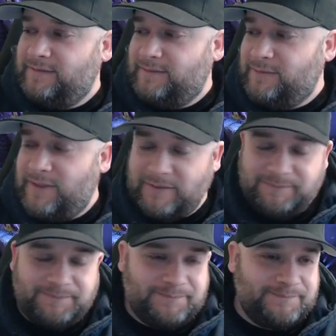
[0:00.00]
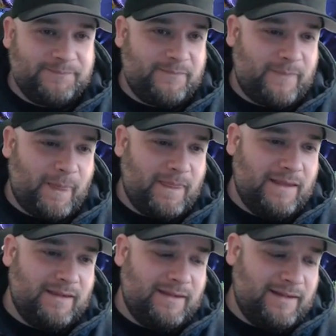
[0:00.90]
well,
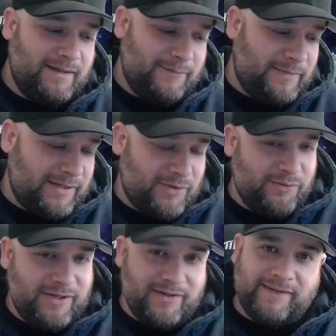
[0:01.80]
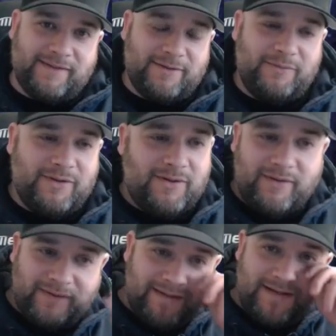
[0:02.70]
my career is in
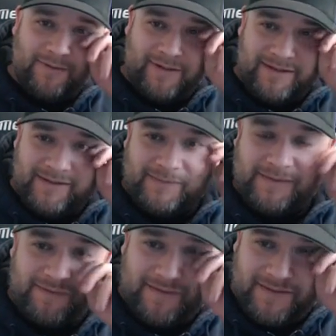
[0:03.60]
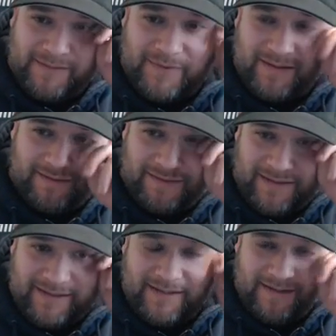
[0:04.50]
computers, in networking specifically, but
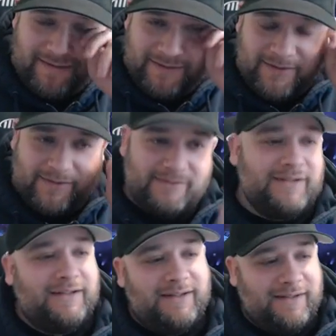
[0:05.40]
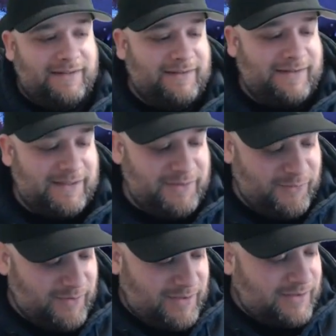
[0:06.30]
I can, you know, I do
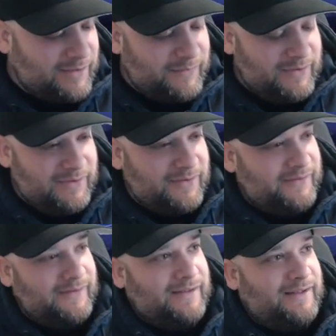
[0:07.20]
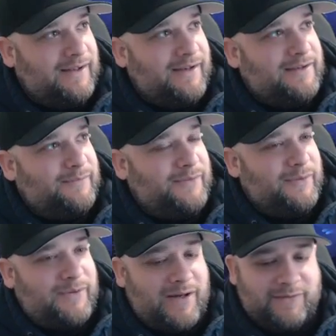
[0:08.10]
work on computers.
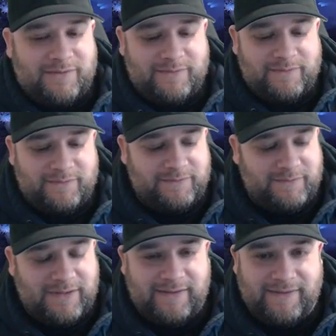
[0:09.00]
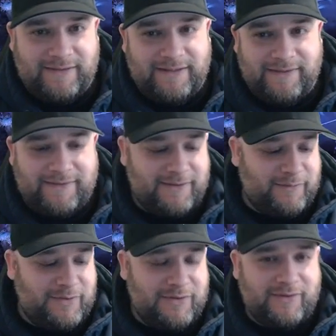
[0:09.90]
The problem is the
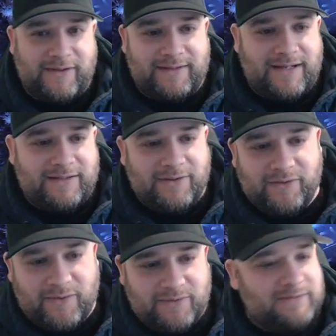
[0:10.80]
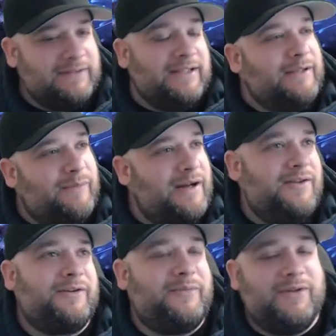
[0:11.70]
computer's like 9 years old. My
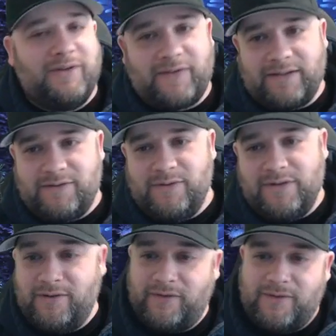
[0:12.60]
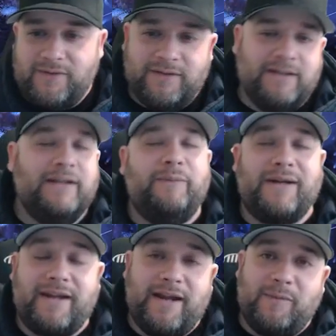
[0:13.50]
other computer is like 2 years old.
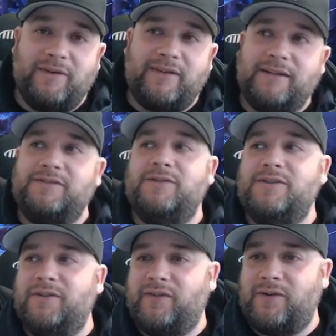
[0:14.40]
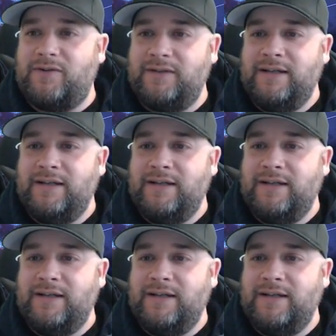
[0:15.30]
My camera is like 2 years old.